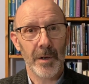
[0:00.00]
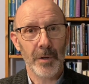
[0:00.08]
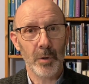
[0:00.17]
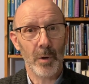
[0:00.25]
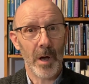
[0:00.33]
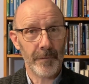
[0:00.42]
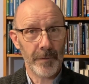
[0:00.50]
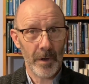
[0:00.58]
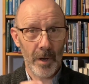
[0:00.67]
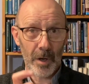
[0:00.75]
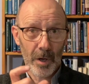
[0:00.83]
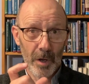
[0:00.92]
You have
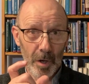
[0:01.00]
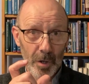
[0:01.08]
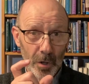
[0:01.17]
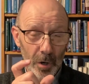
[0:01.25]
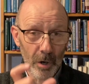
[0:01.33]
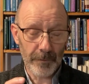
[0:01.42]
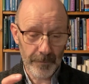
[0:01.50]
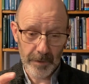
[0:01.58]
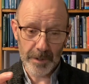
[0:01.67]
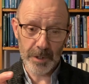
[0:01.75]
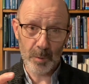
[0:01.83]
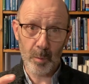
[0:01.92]

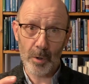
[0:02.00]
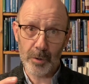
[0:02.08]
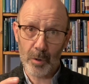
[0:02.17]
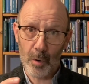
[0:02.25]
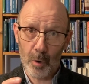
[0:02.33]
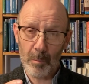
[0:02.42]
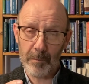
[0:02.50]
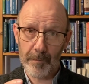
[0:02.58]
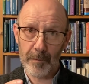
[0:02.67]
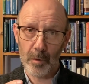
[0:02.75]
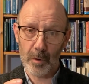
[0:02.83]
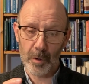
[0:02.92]
confidence in what you hope
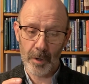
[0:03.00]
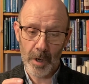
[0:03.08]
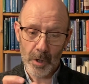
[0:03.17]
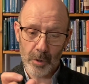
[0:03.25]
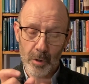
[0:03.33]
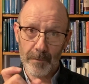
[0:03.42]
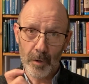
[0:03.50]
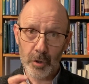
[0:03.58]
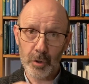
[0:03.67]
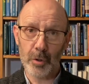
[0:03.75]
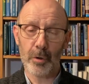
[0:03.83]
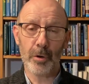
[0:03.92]
for, you have
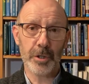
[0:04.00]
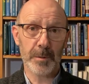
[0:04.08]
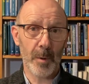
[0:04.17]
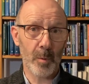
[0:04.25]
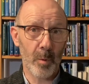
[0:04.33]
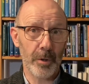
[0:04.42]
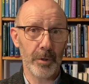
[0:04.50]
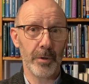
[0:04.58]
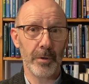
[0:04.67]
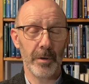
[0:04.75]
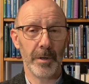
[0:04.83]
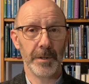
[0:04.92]
assurance about what you do
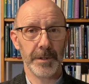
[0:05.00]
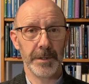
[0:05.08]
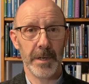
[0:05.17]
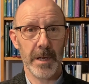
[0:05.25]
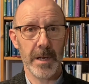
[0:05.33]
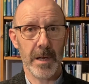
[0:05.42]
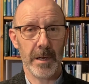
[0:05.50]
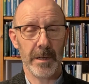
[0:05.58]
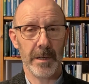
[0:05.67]
not see